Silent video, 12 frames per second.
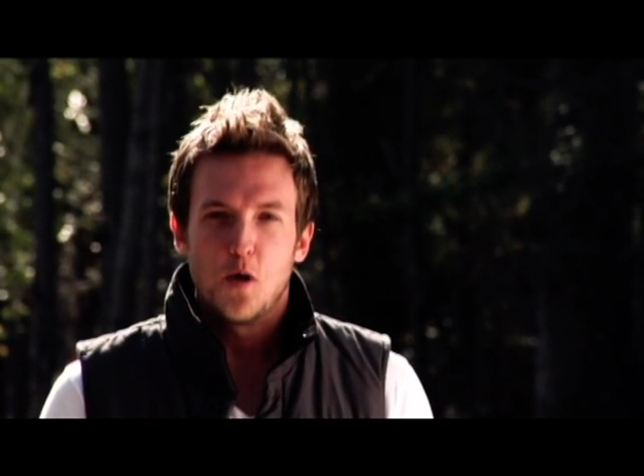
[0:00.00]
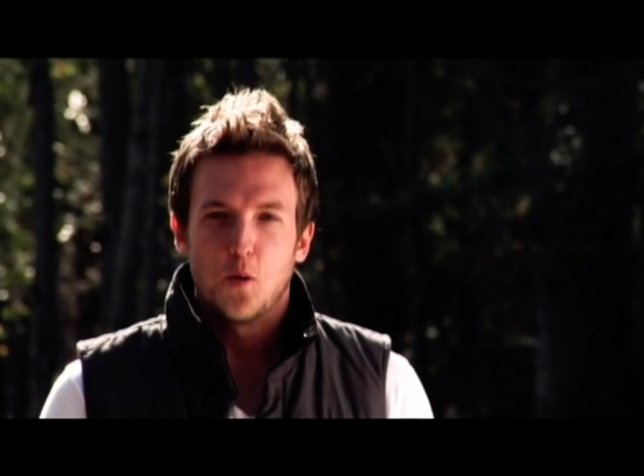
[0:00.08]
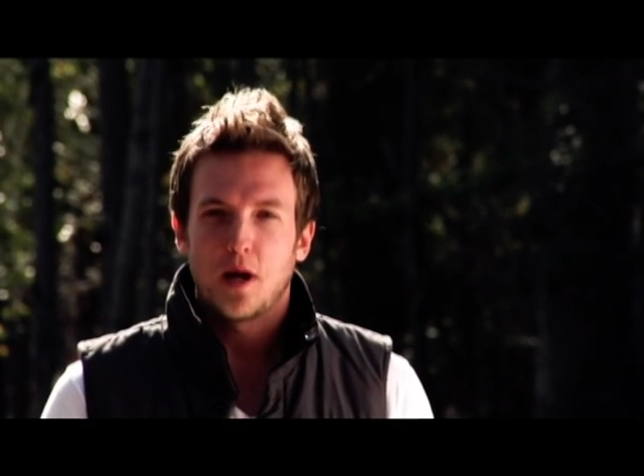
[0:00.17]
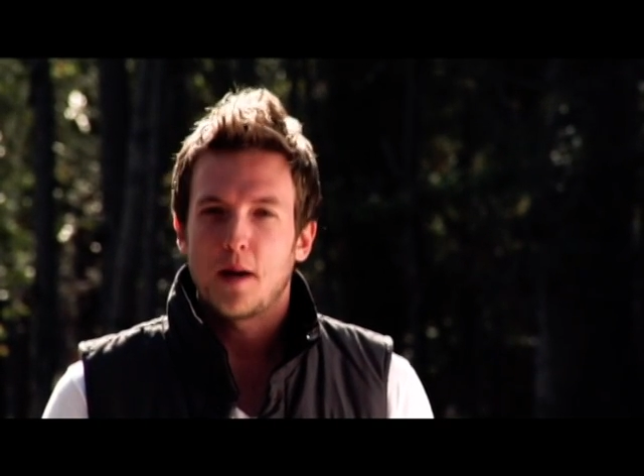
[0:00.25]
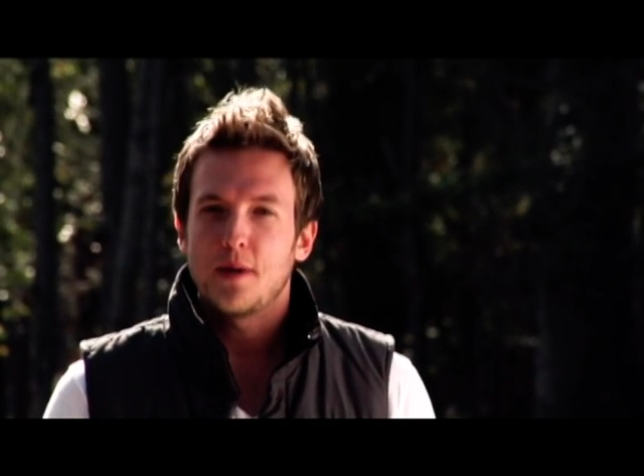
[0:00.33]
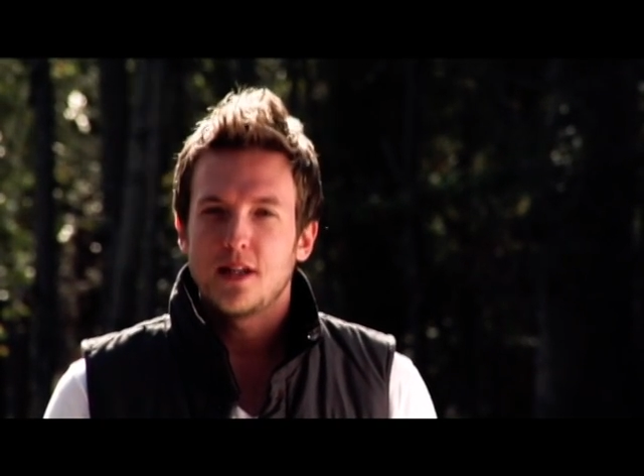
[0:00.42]

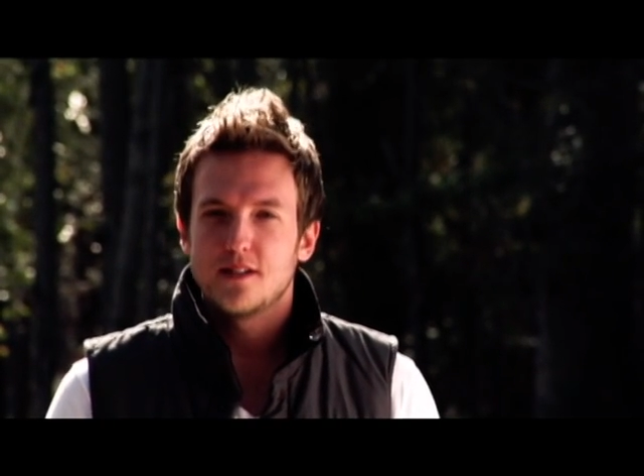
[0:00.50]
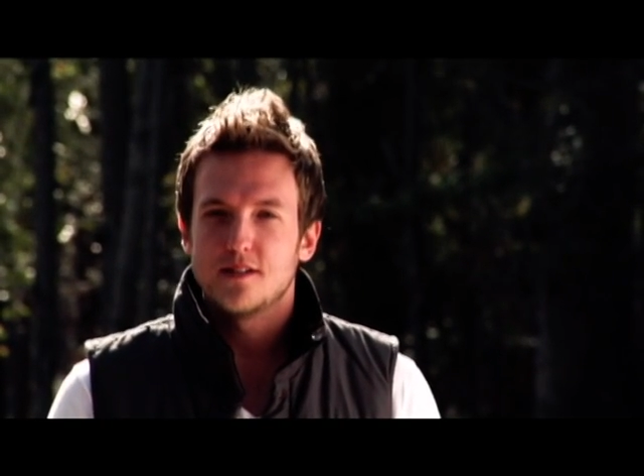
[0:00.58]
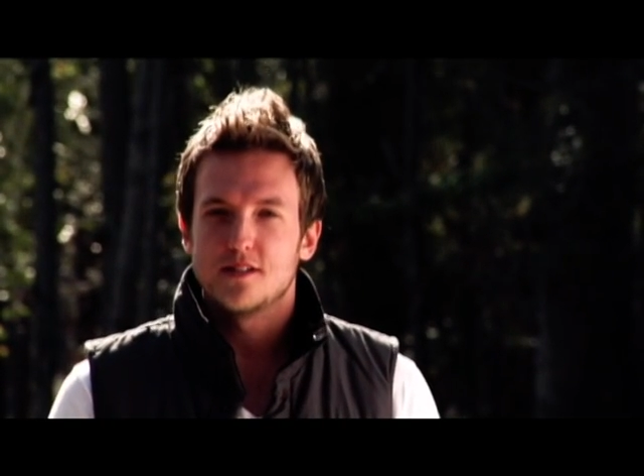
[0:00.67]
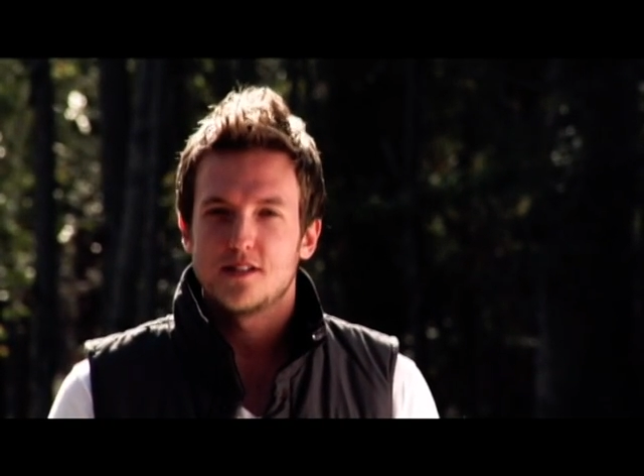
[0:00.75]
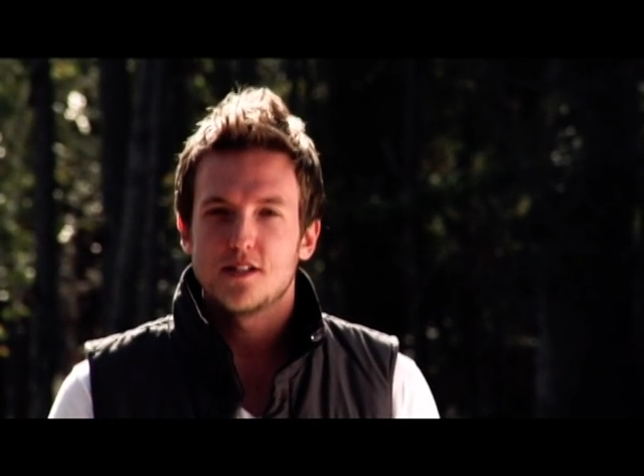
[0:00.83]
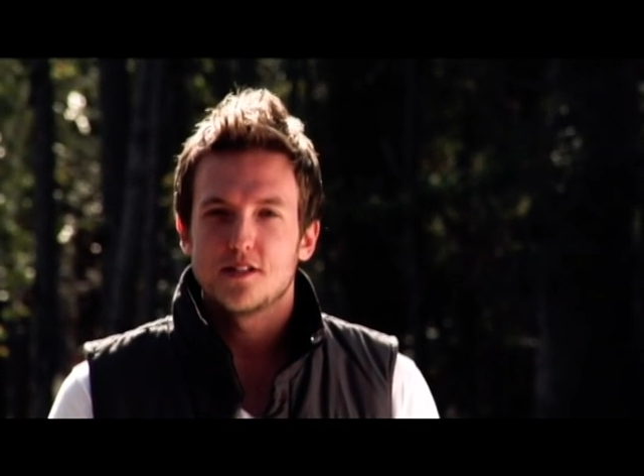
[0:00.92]
When I made the
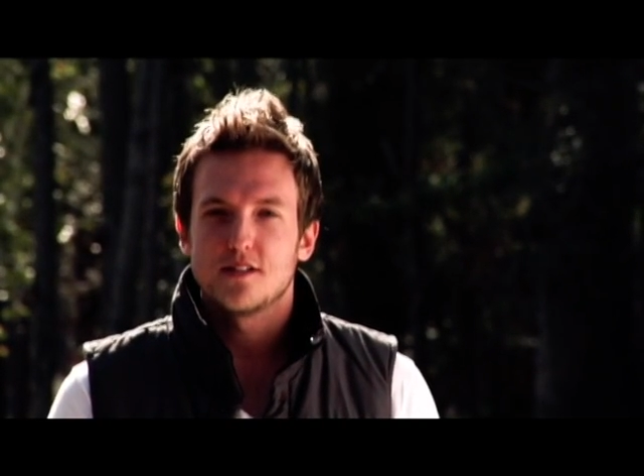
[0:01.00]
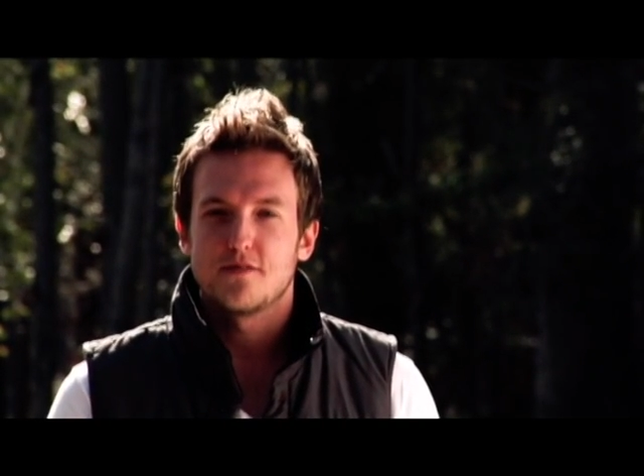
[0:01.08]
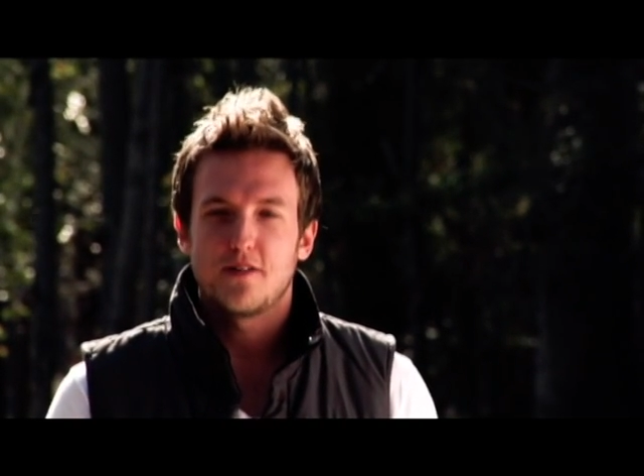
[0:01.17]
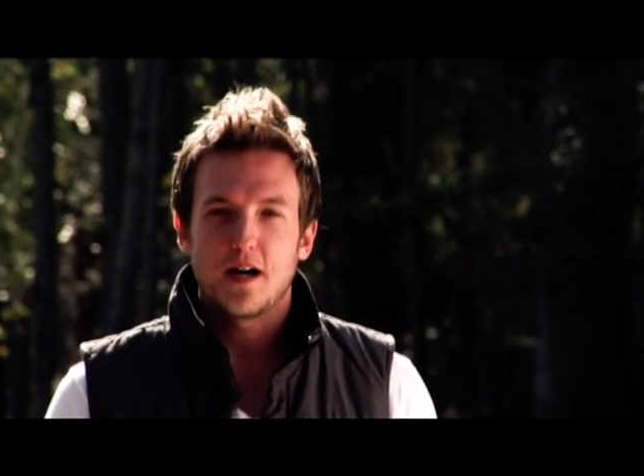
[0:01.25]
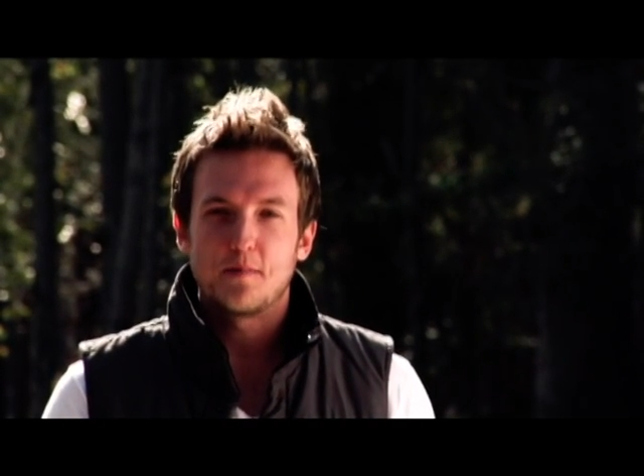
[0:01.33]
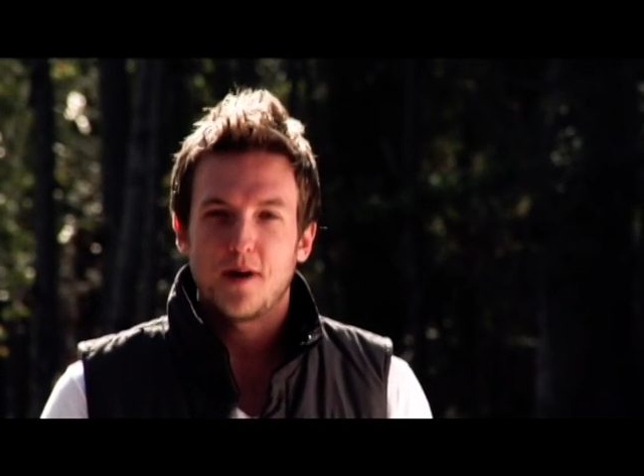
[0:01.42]
decision to
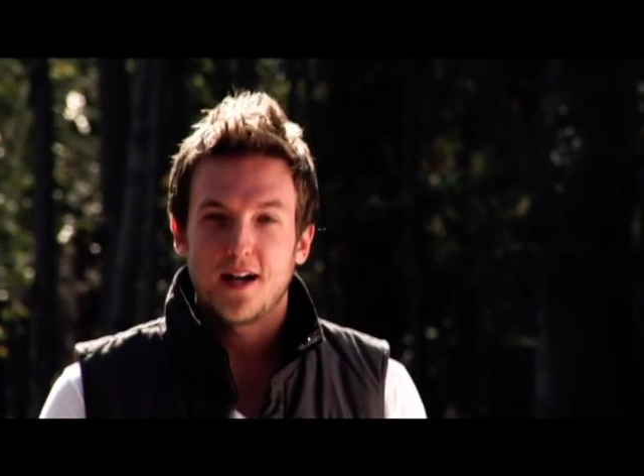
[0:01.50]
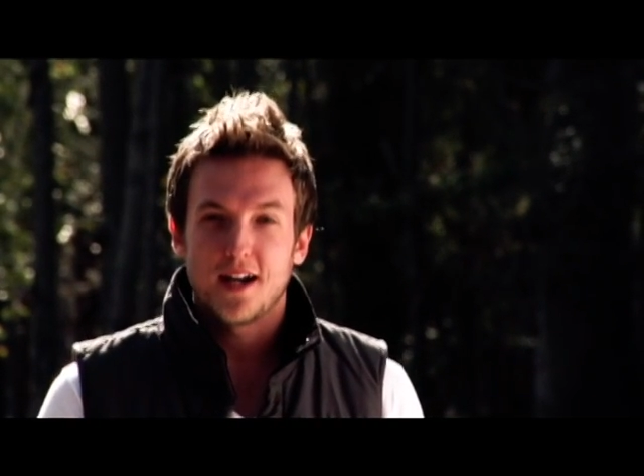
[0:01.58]
find my